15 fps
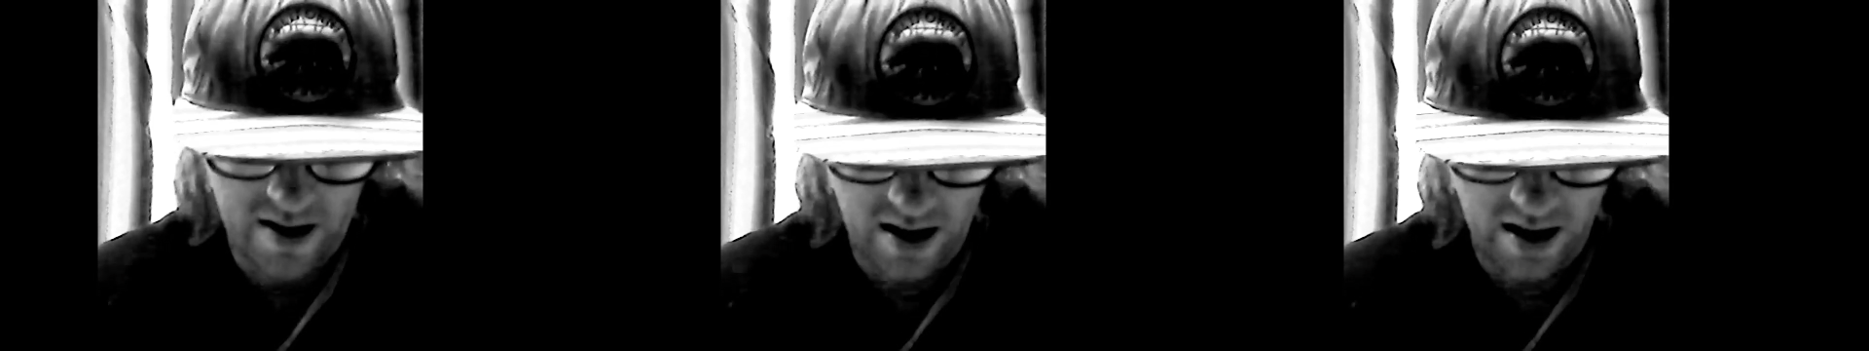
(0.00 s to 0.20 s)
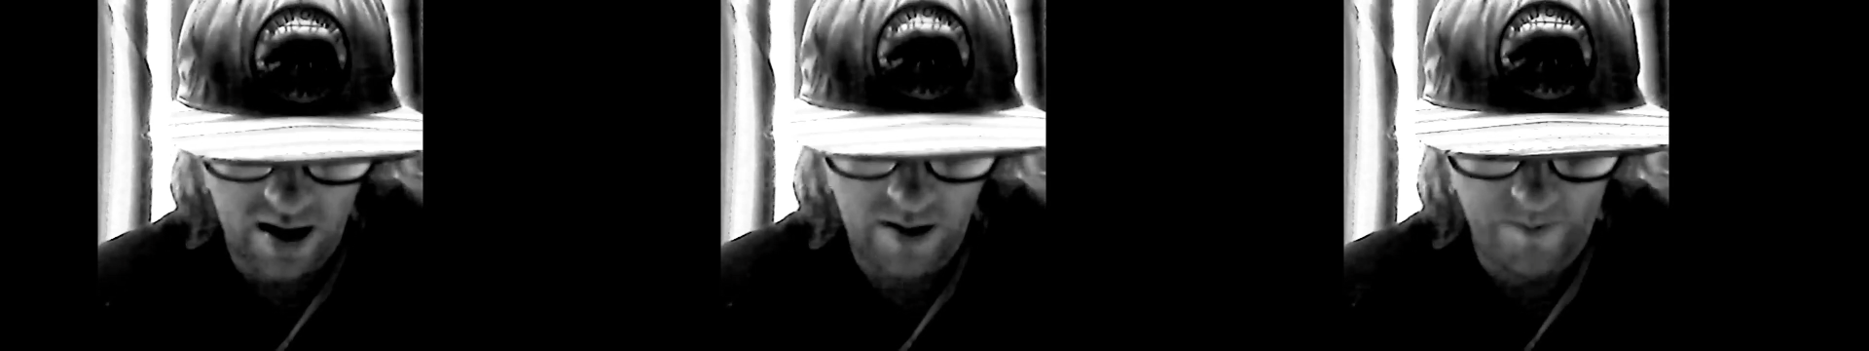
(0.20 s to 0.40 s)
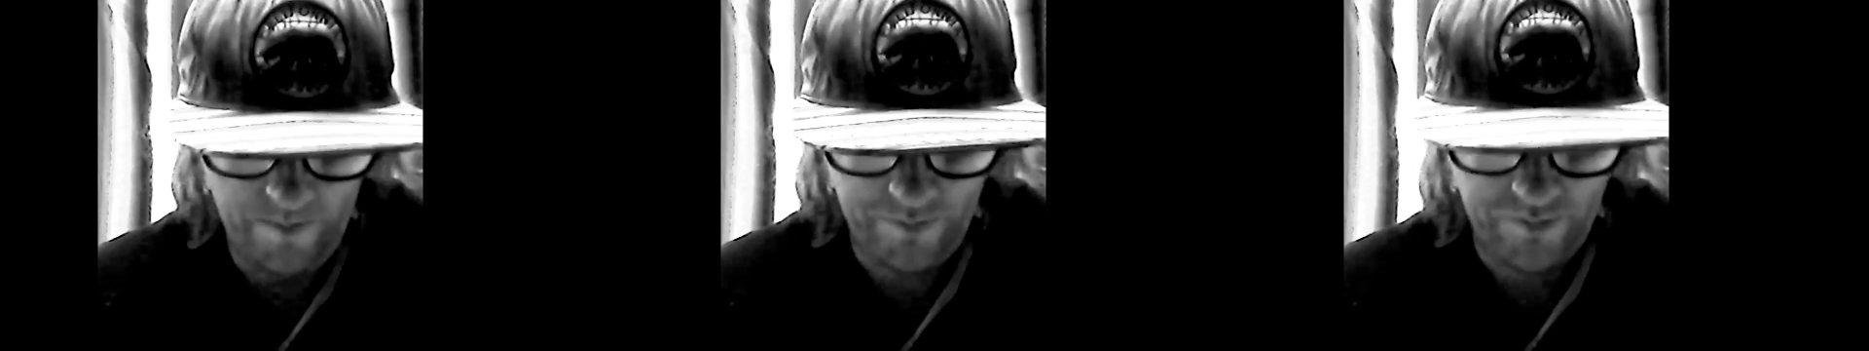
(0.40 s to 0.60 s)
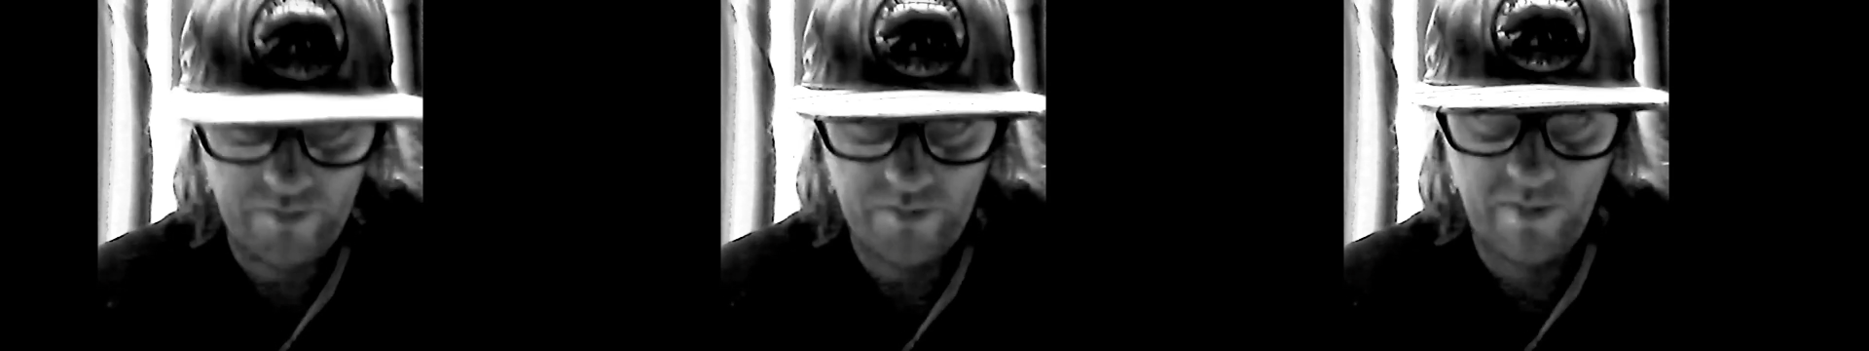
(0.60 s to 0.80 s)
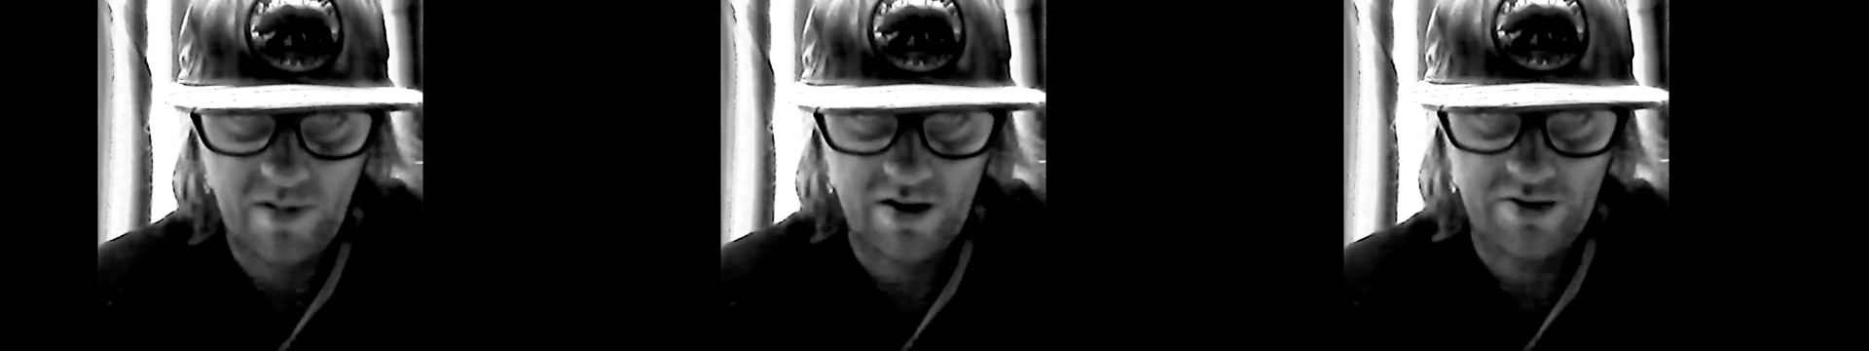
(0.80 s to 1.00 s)

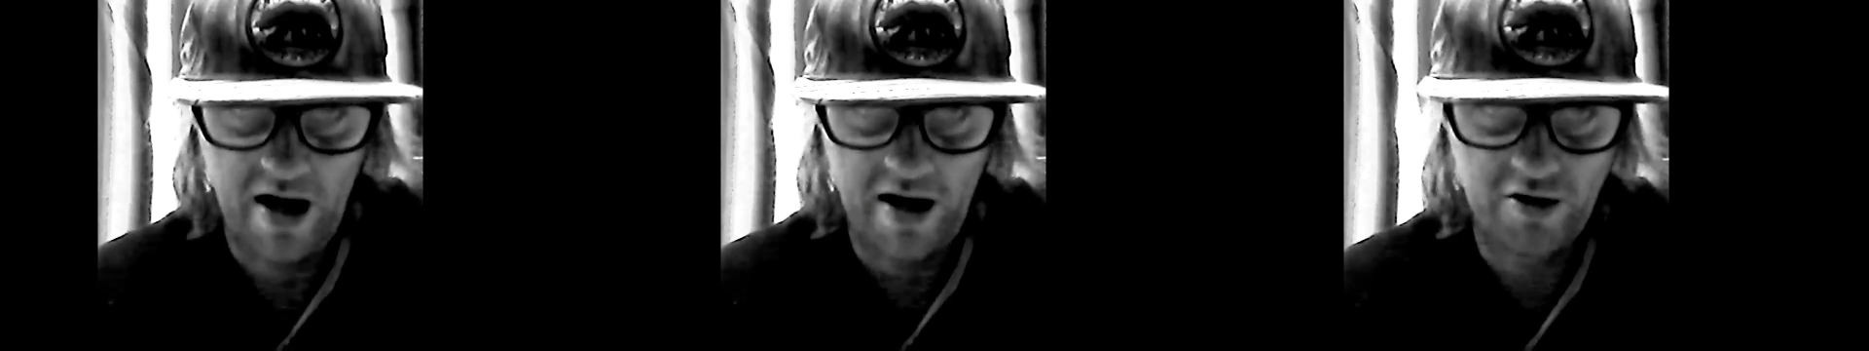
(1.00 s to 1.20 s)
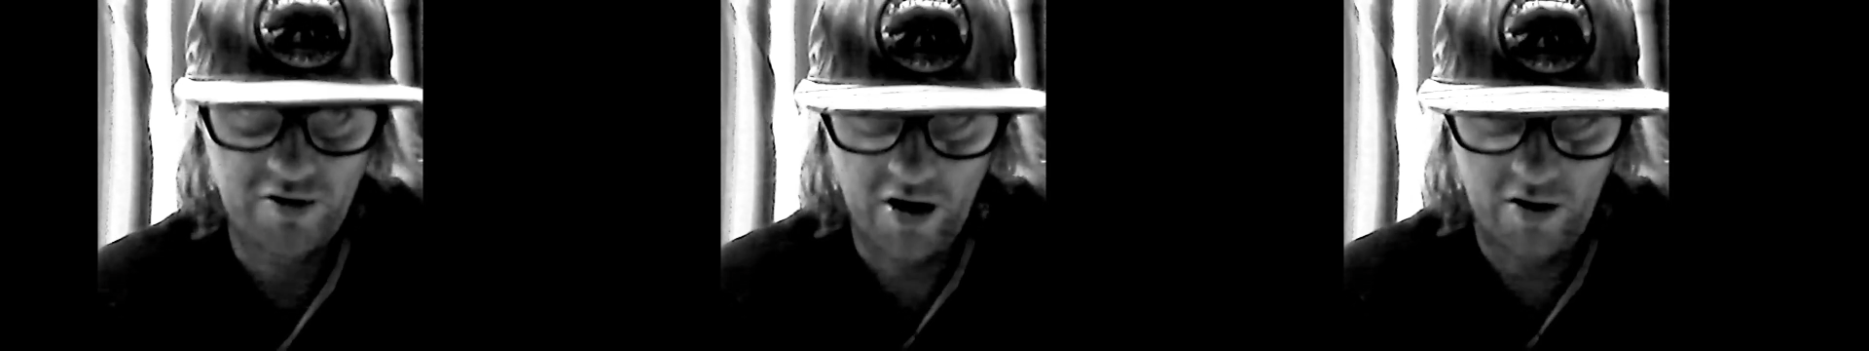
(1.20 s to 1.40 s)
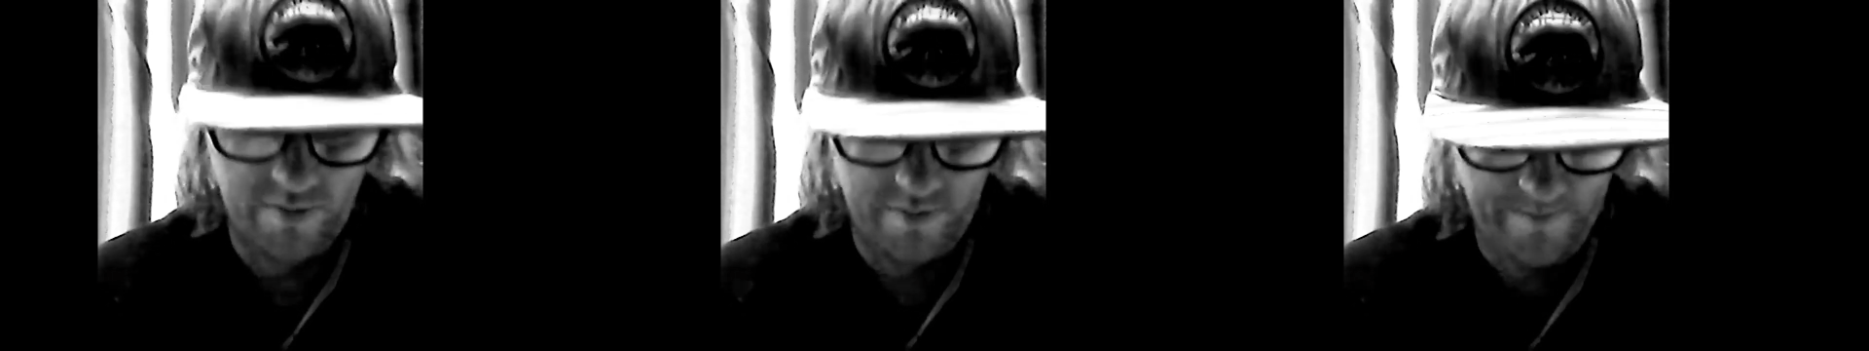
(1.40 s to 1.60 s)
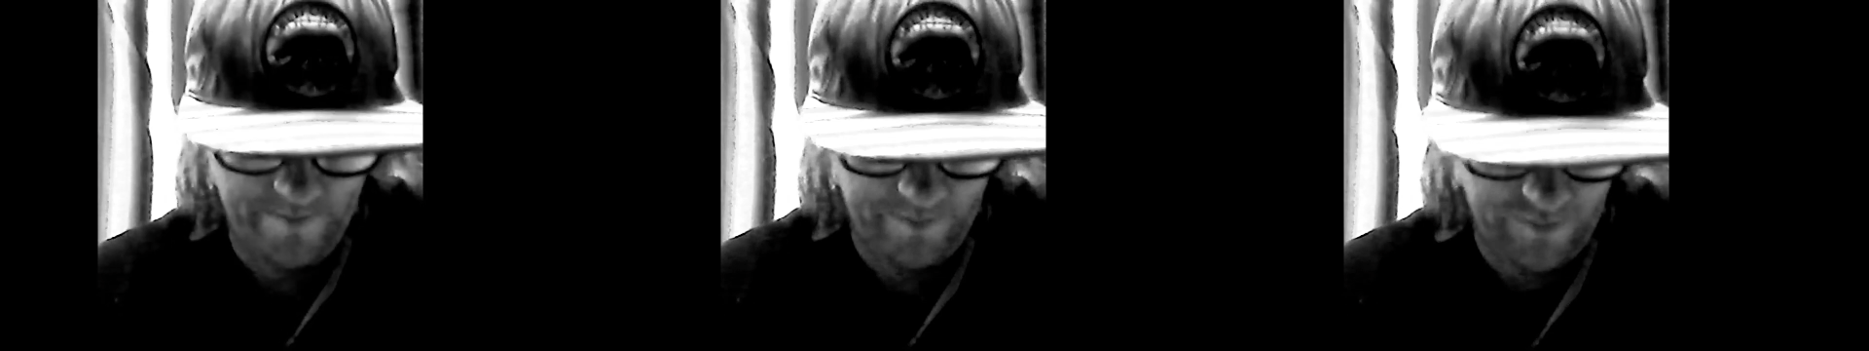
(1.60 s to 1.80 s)
that you don't,